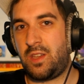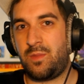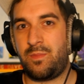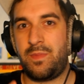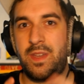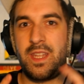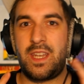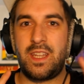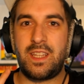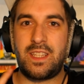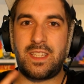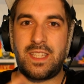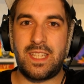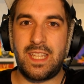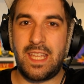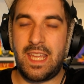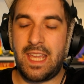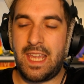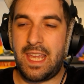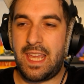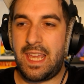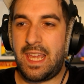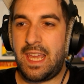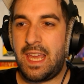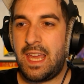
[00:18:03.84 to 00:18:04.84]

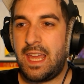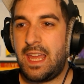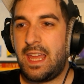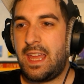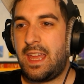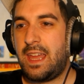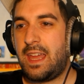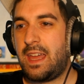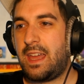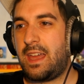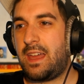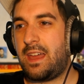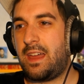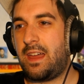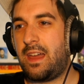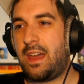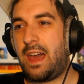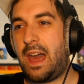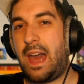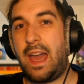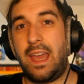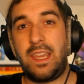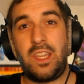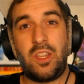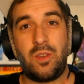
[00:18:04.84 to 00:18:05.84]
humidity,
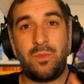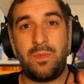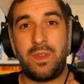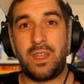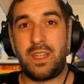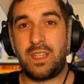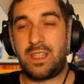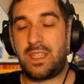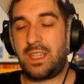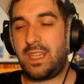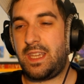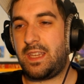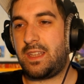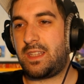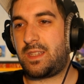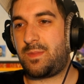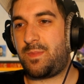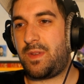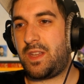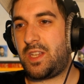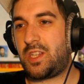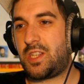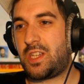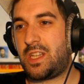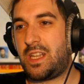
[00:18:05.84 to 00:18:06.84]
uh, high humidity
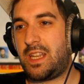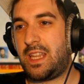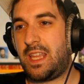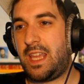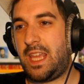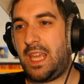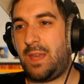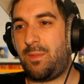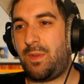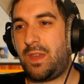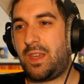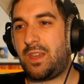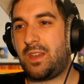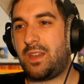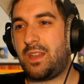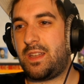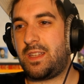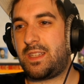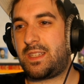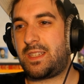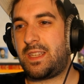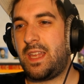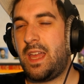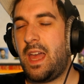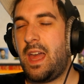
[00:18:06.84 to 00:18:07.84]
especially
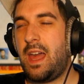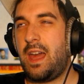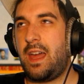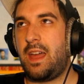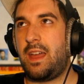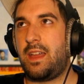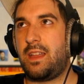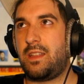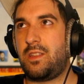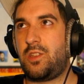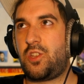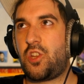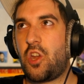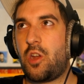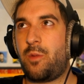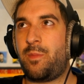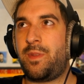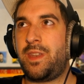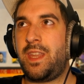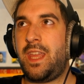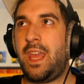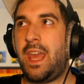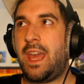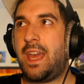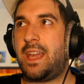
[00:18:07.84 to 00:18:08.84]
because
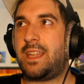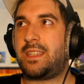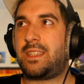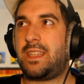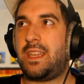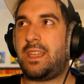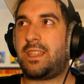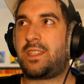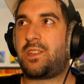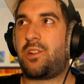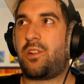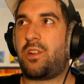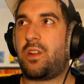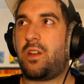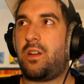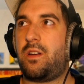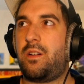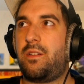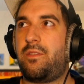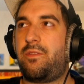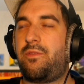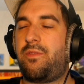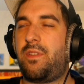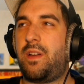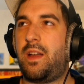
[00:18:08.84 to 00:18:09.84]
Germany has a sort
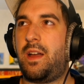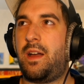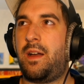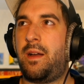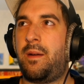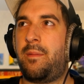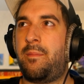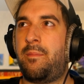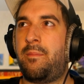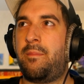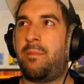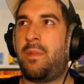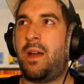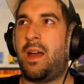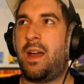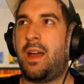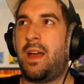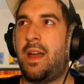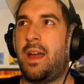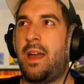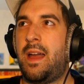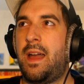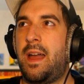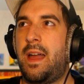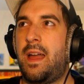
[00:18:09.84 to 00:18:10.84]
of
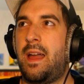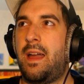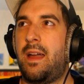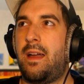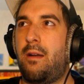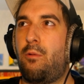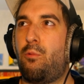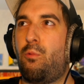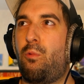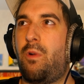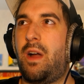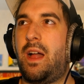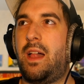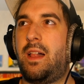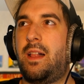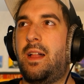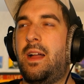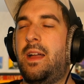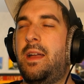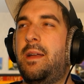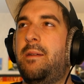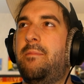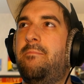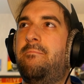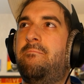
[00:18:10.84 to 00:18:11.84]
um,
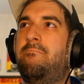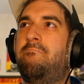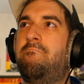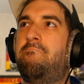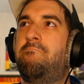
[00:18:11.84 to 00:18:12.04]
well